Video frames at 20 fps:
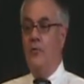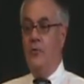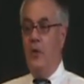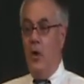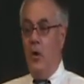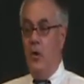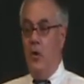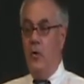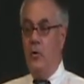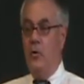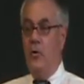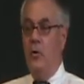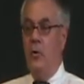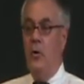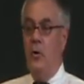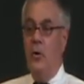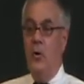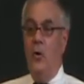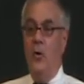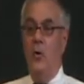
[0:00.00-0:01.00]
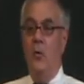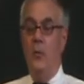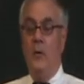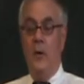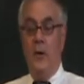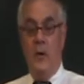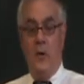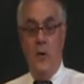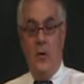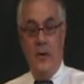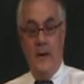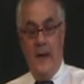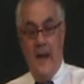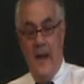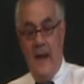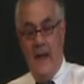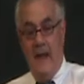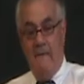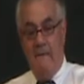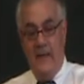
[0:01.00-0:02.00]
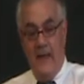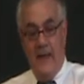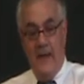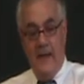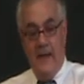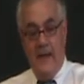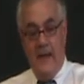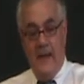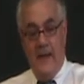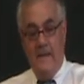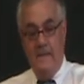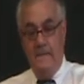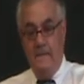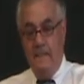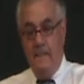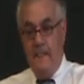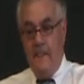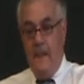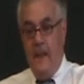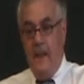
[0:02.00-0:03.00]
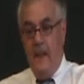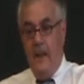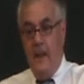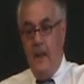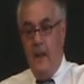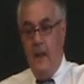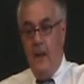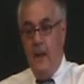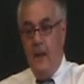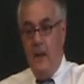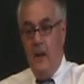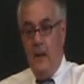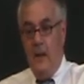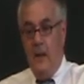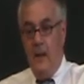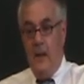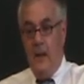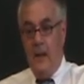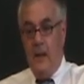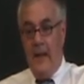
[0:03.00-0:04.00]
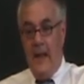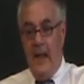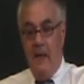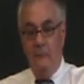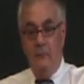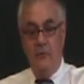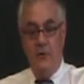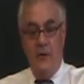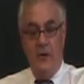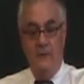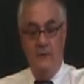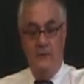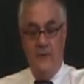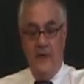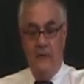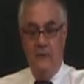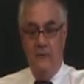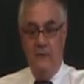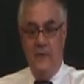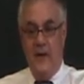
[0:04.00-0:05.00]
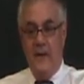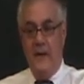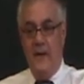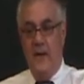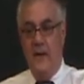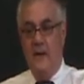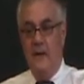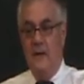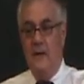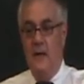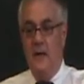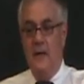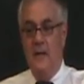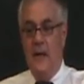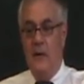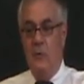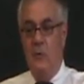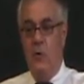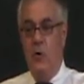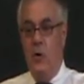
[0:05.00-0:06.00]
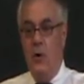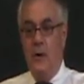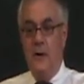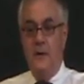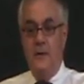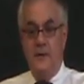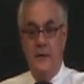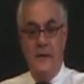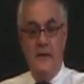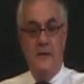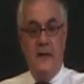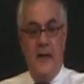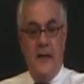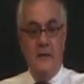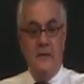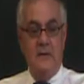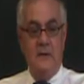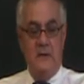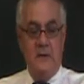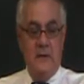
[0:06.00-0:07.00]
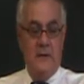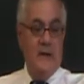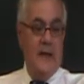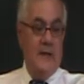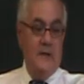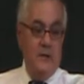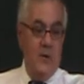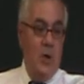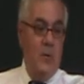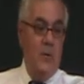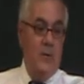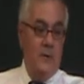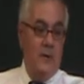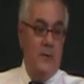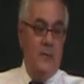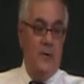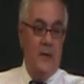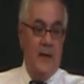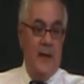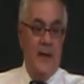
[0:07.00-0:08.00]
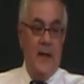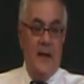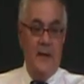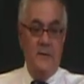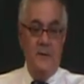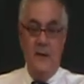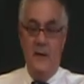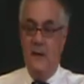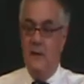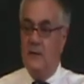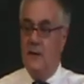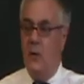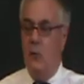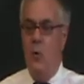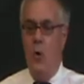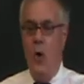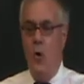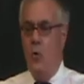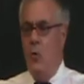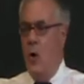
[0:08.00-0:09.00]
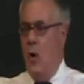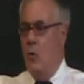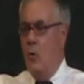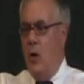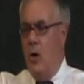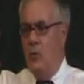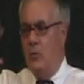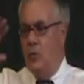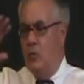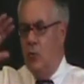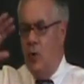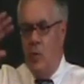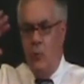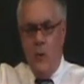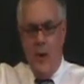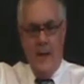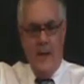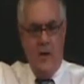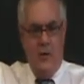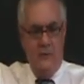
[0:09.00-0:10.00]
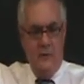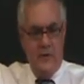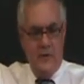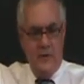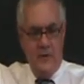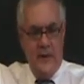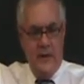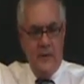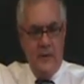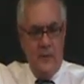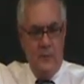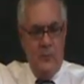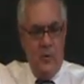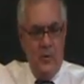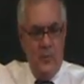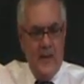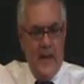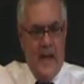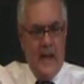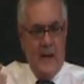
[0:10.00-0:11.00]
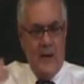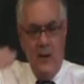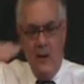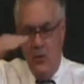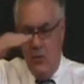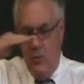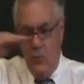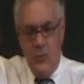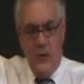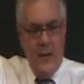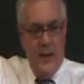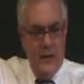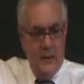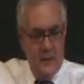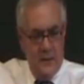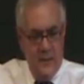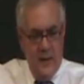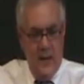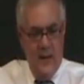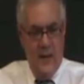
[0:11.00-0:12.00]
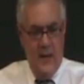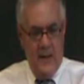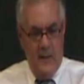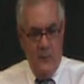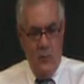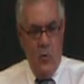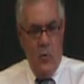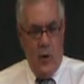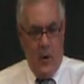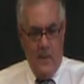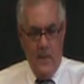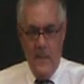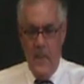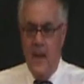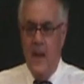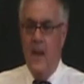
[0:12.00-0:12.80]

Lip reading: Third, we are going to have a Council of Federal Regulators that will look at these agencies, as no one did with AIG, and say, whoa, whoa, whoa, you were way overextended, pull back. You can't sell anymore.